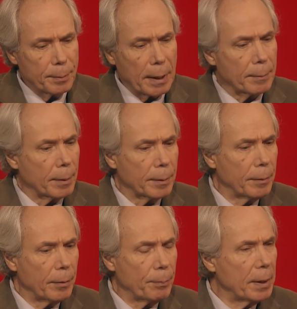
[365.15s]
But
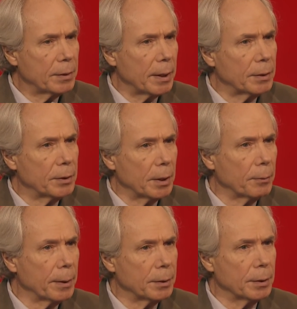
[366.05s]
being second
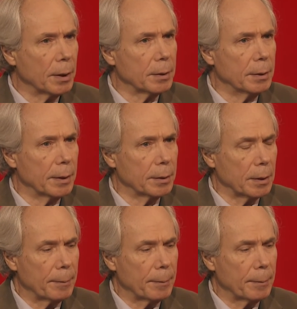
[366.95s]
generation doesn't necessarily...